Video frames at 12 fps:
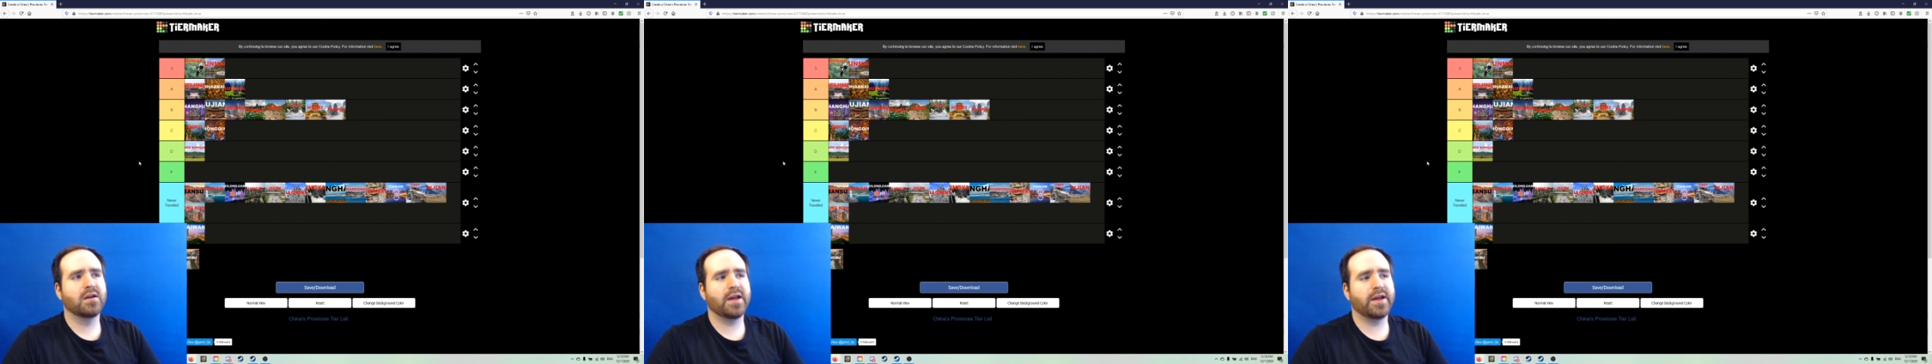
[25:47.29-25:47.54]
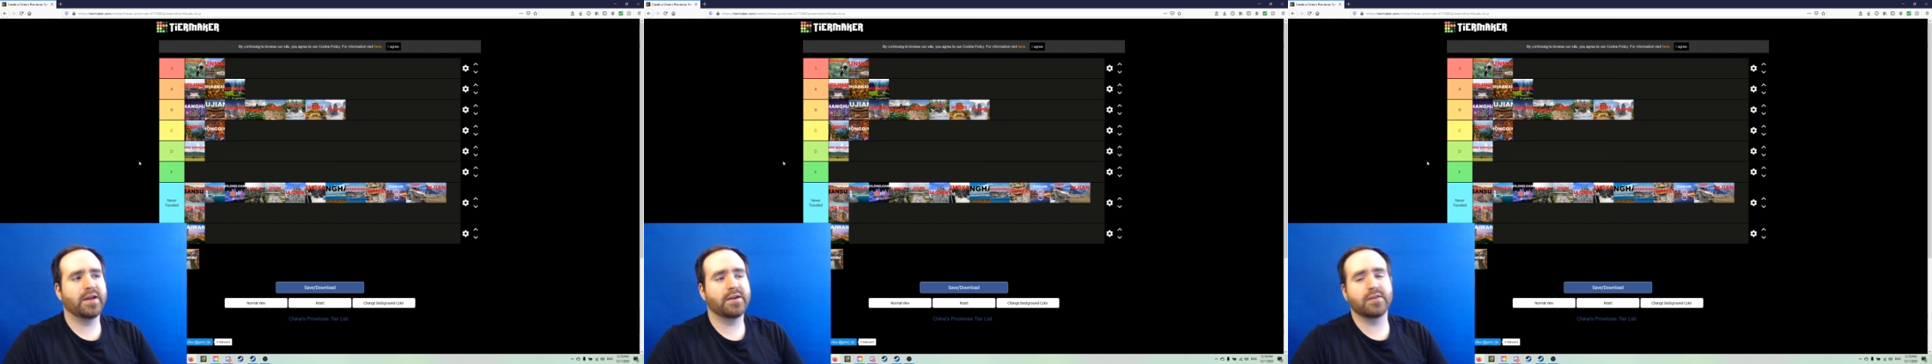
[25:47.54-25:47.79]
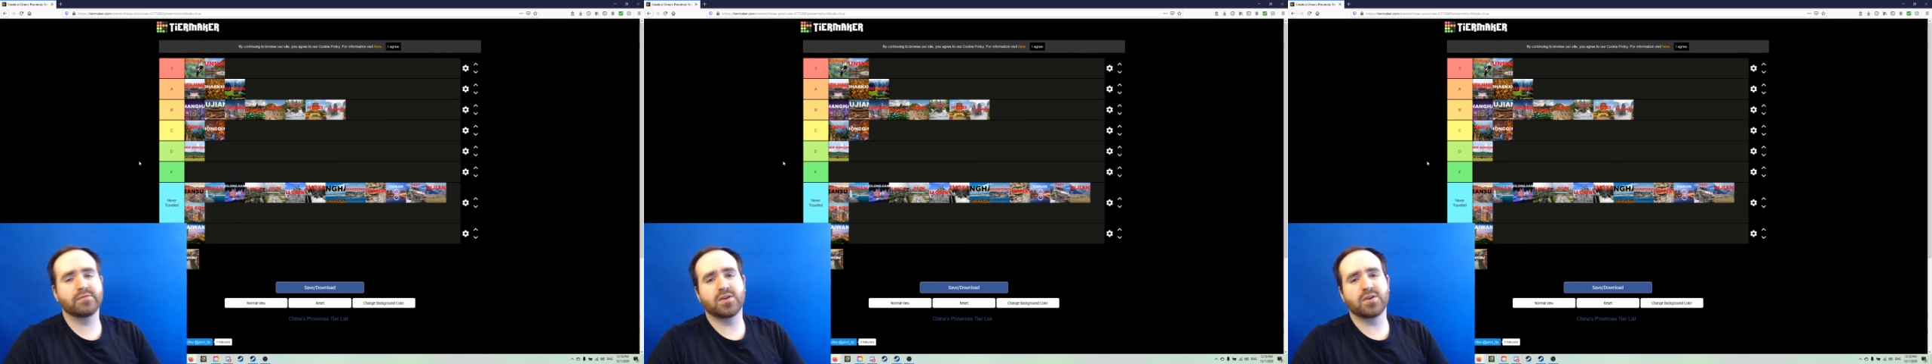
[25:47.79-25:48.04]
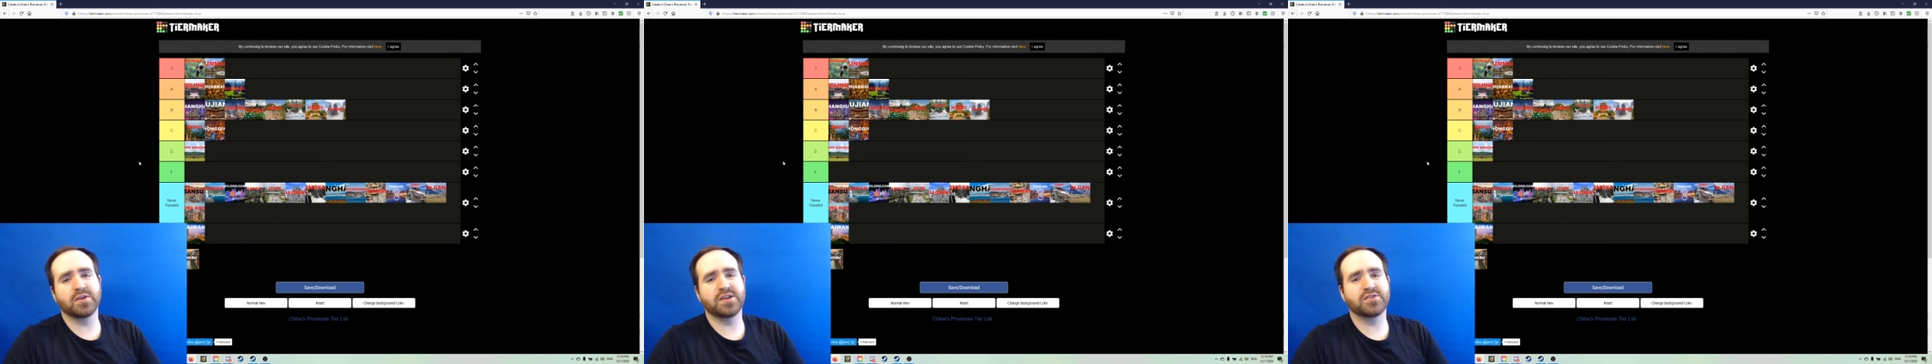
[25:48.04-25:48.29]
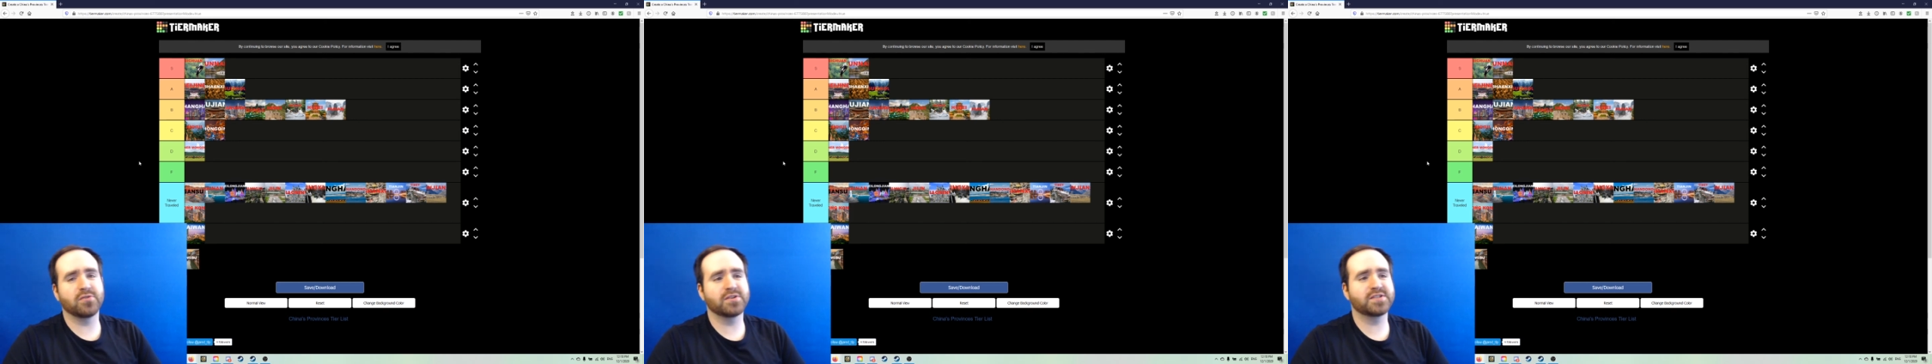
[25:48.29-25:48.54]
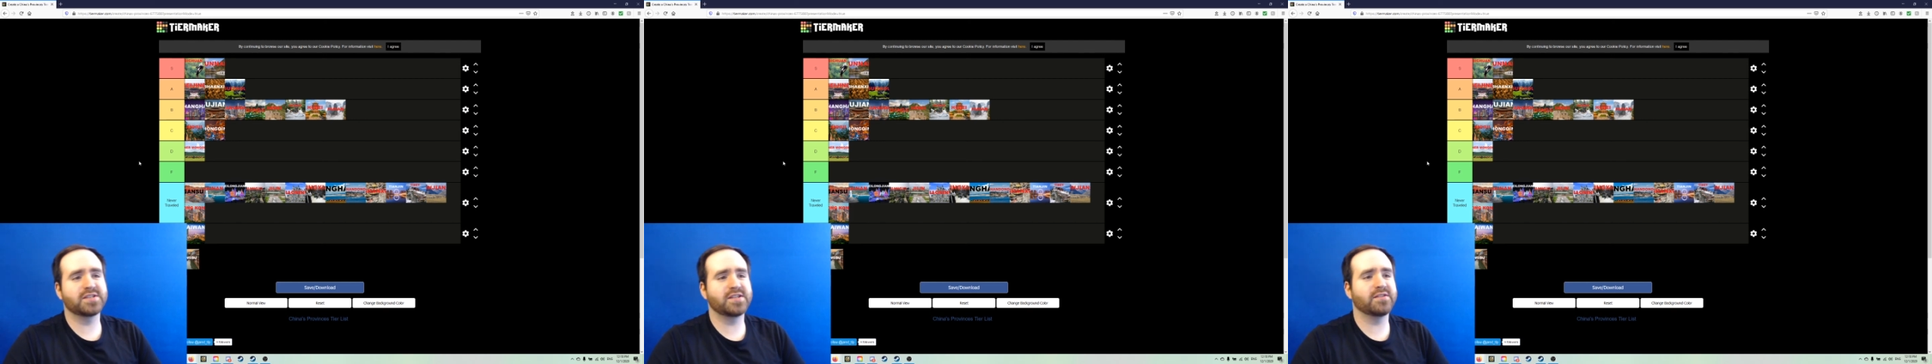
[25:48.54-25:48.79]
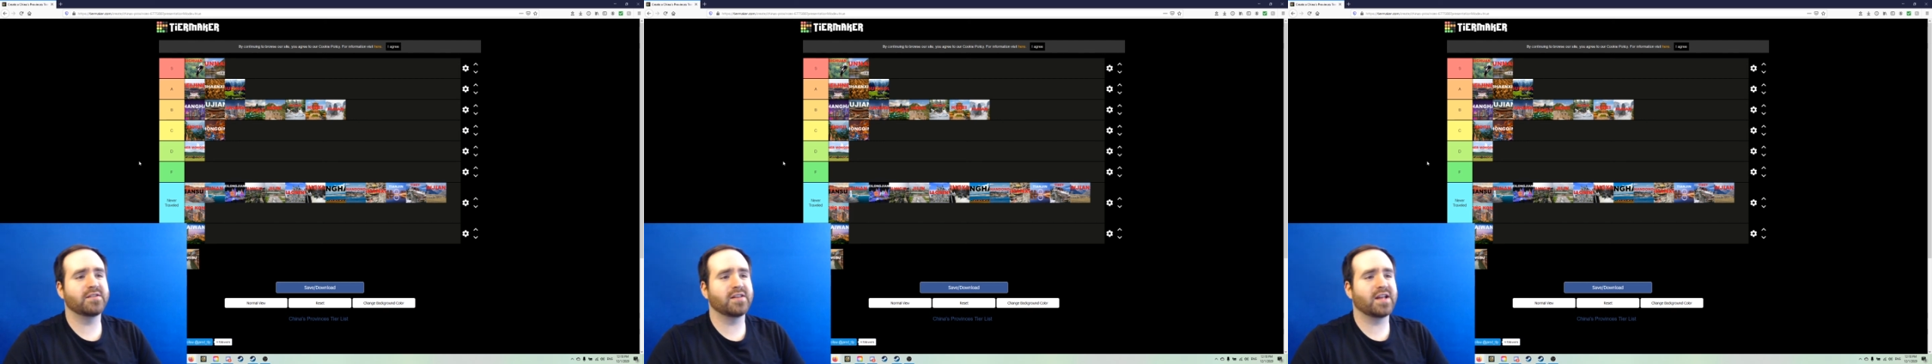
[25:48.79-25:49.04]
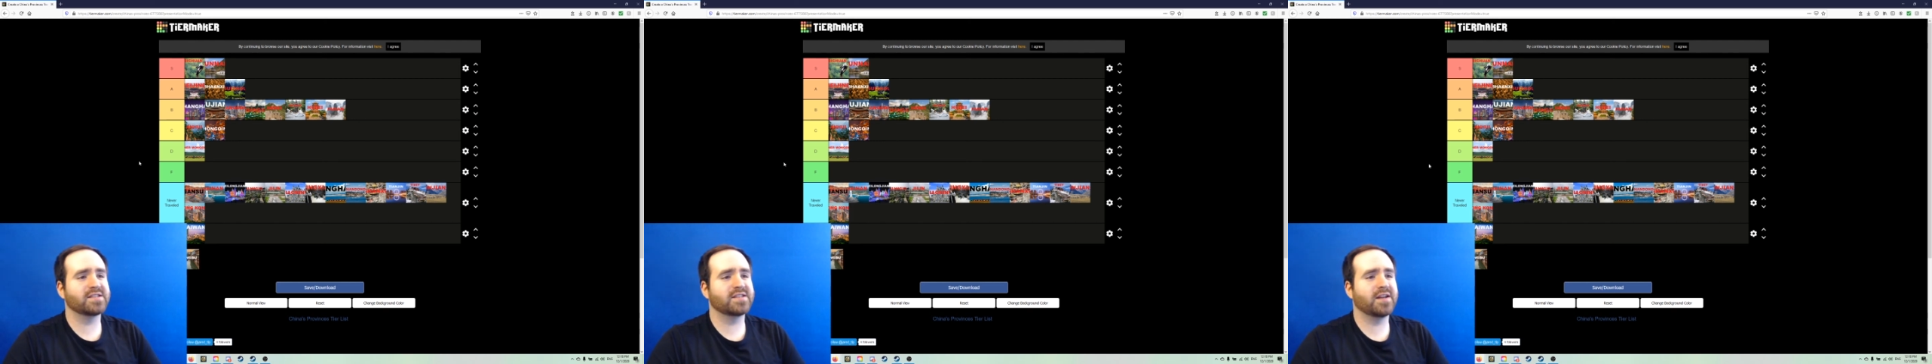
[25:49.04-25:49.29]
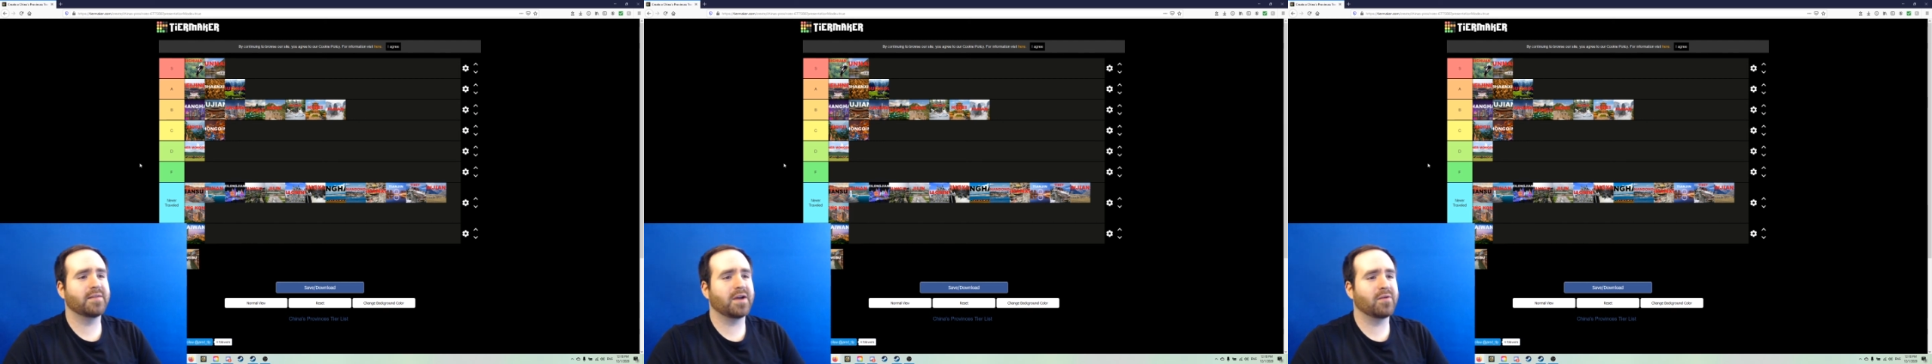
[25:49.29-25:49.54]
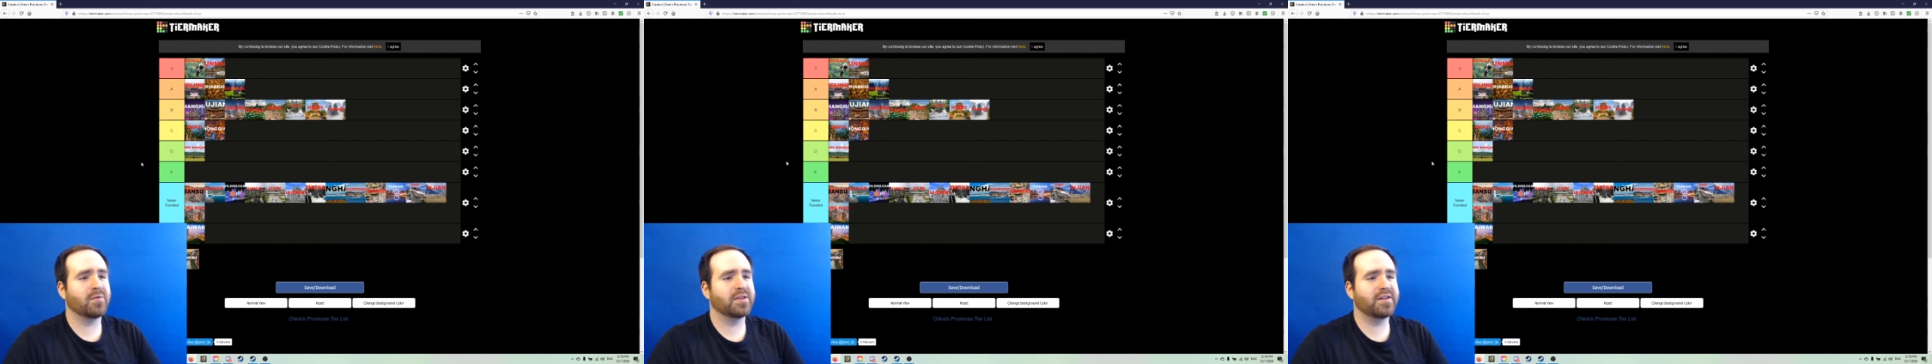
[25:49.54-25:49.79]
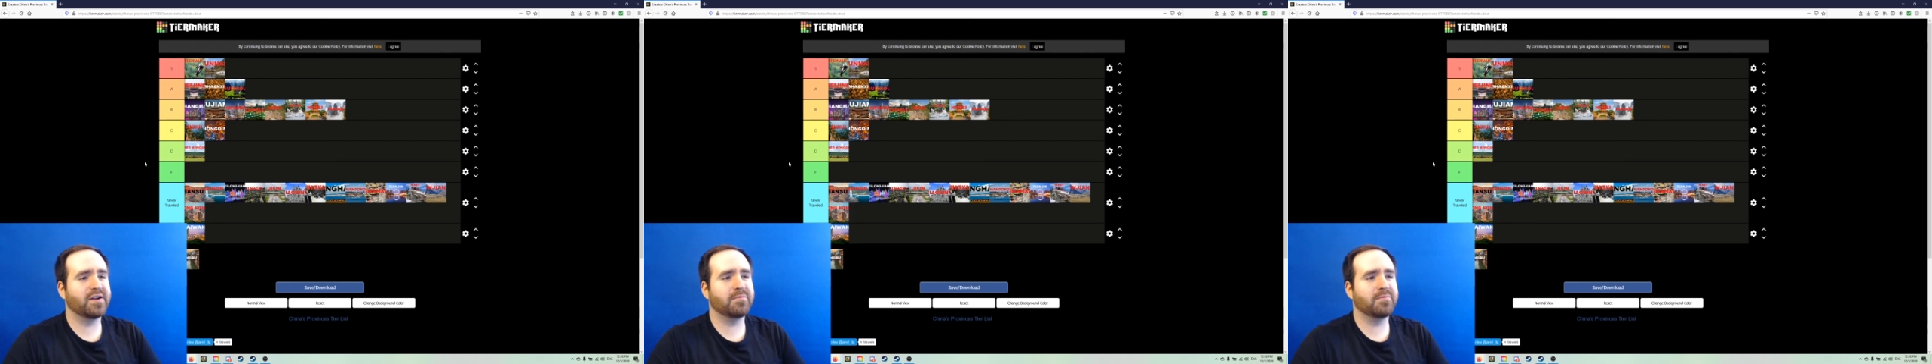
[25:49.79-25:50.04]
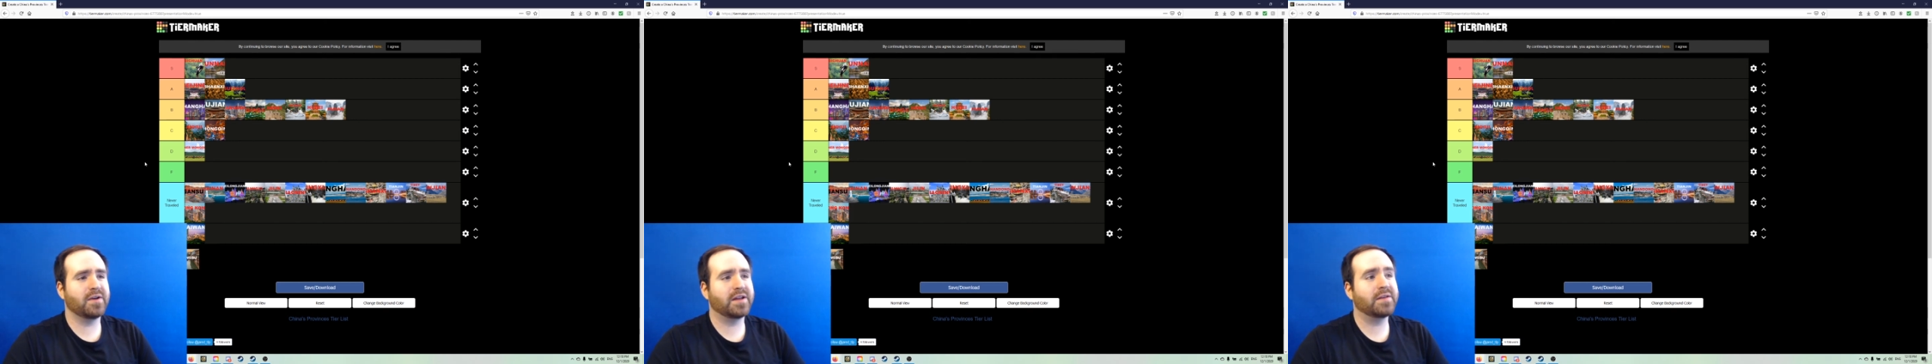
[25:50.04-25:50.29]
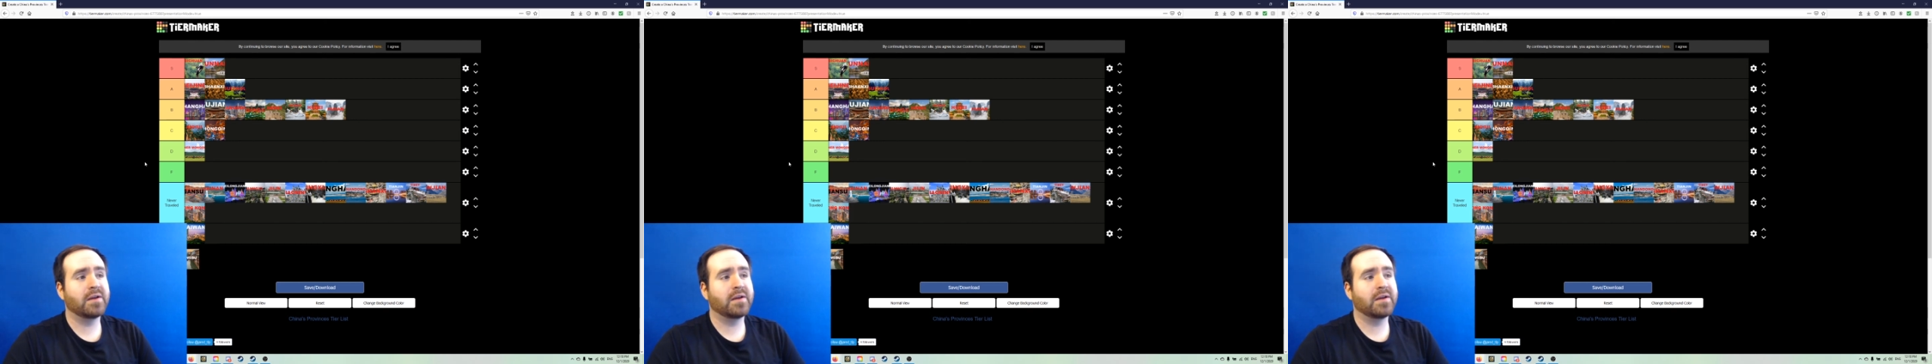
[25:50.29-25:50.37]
and it was already touristy the last time I went there, but